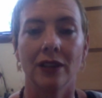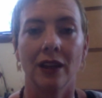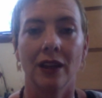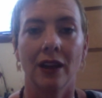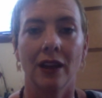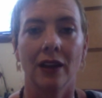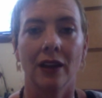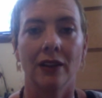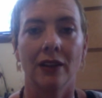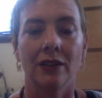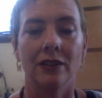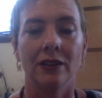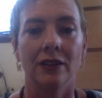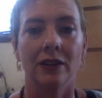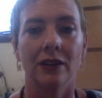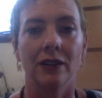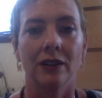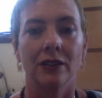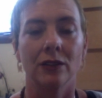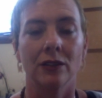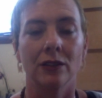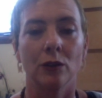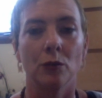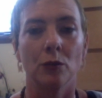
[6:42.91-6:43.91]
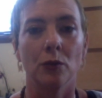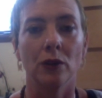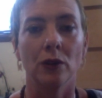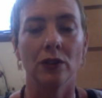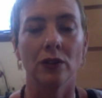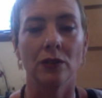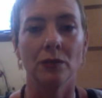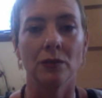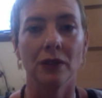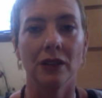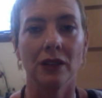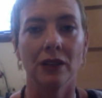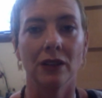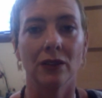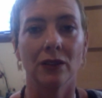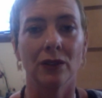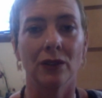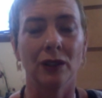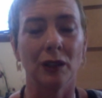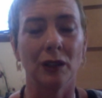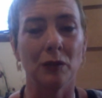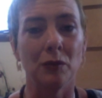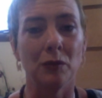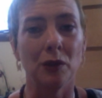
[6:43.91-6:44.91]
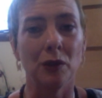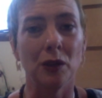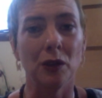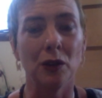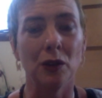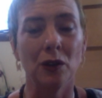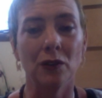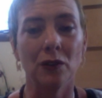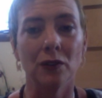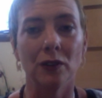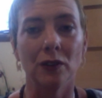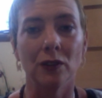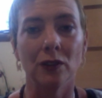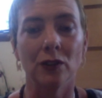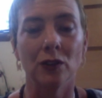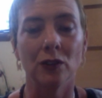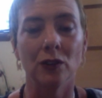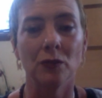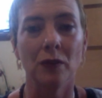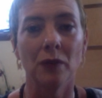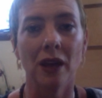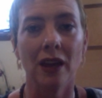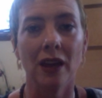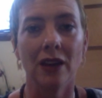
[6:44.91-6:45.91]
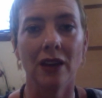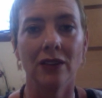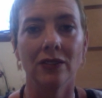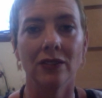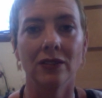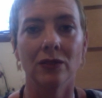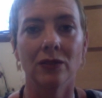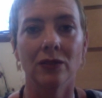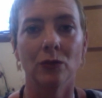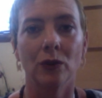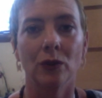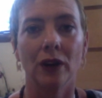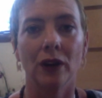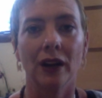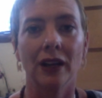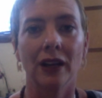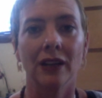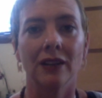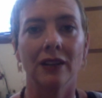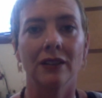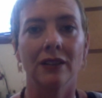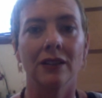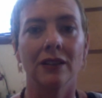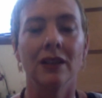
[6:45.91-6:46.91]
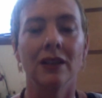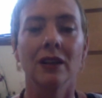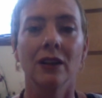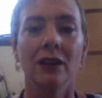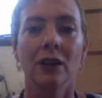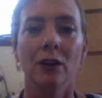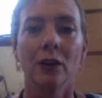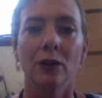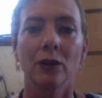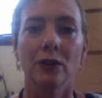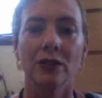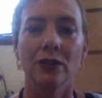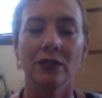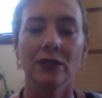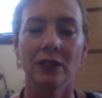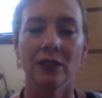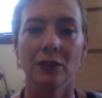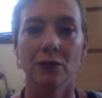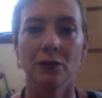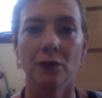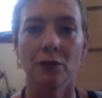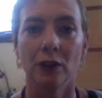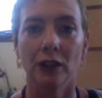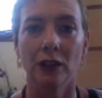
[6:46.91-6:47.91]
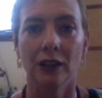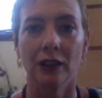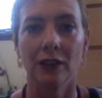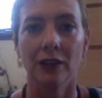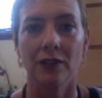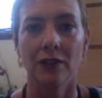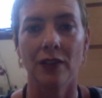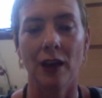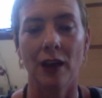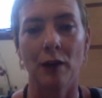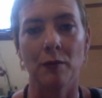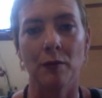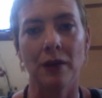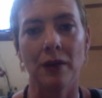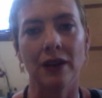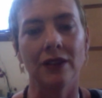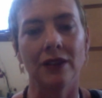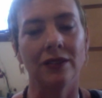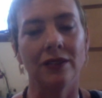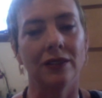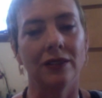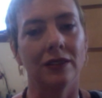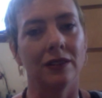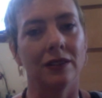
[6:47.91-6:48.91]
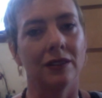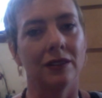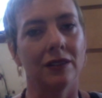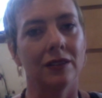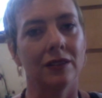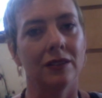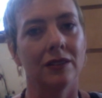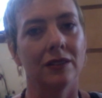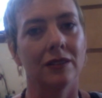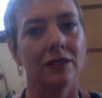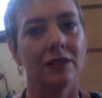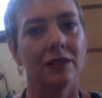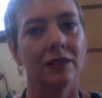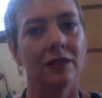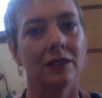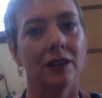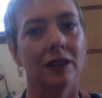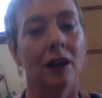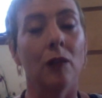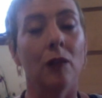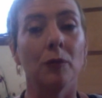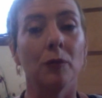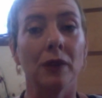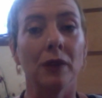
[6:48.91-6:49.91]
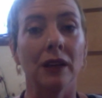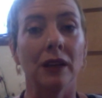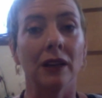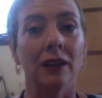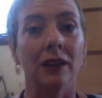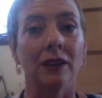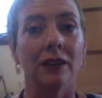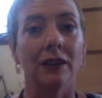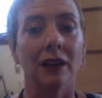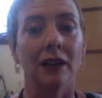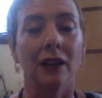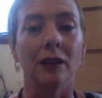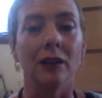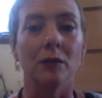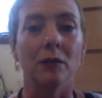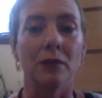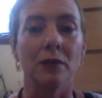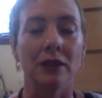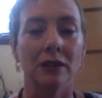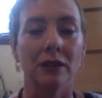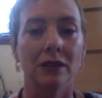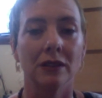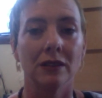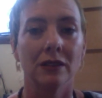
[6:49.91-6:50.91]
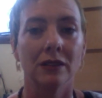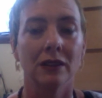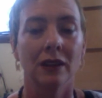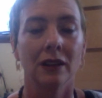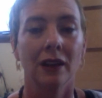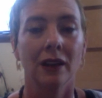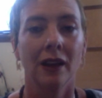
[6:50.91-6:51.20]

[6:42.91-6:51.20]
And so it puts me in a really beautiful space where I can receive fully of that medicine's helping elements.